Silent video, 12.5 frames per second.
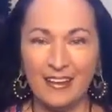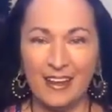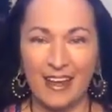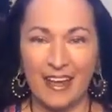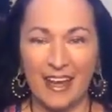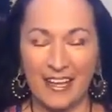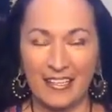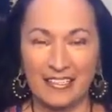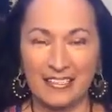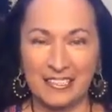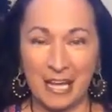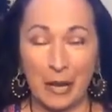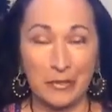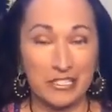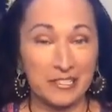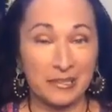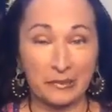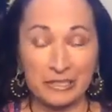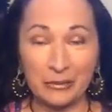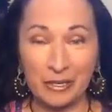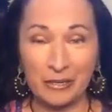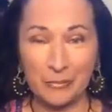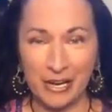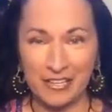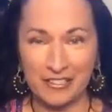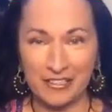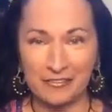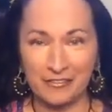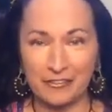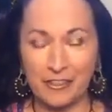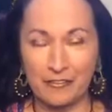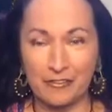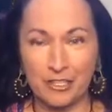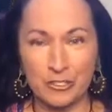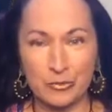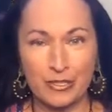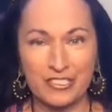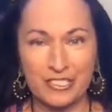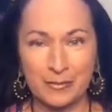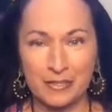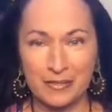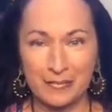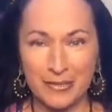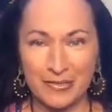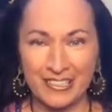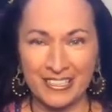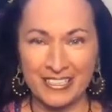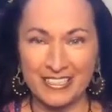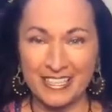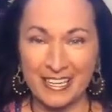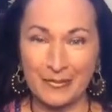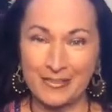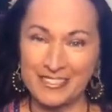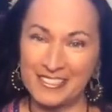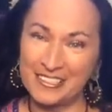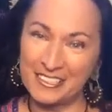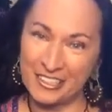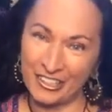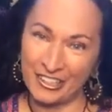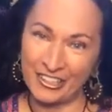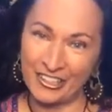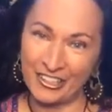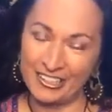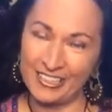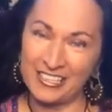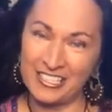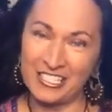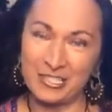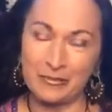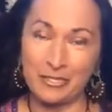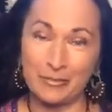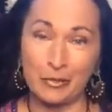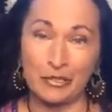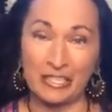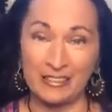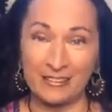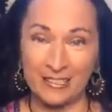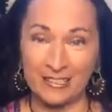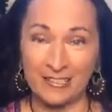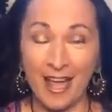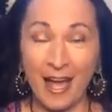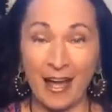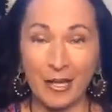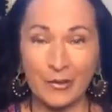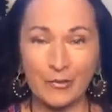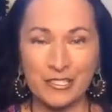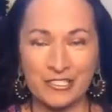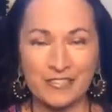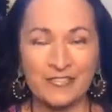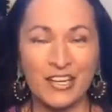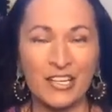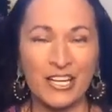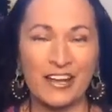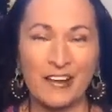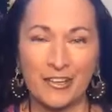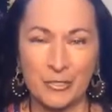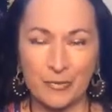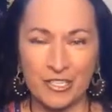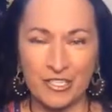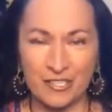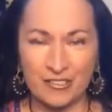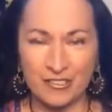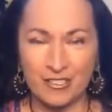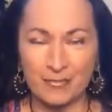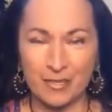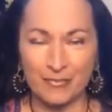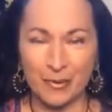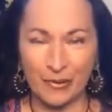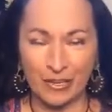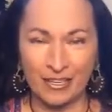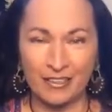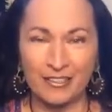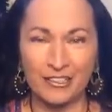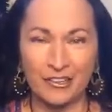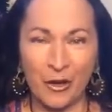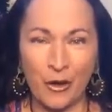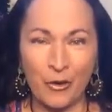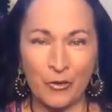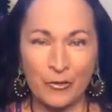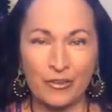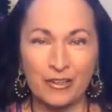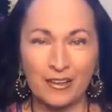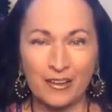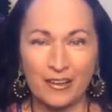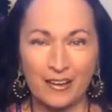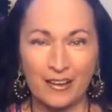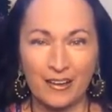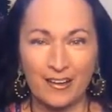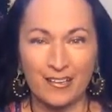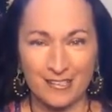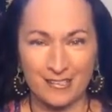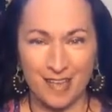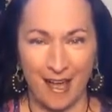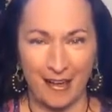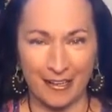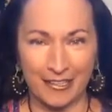And I was the only one present for the first one to be born. It was a girl, and she was born in a sack, which is very auspicious to be born in your own sack,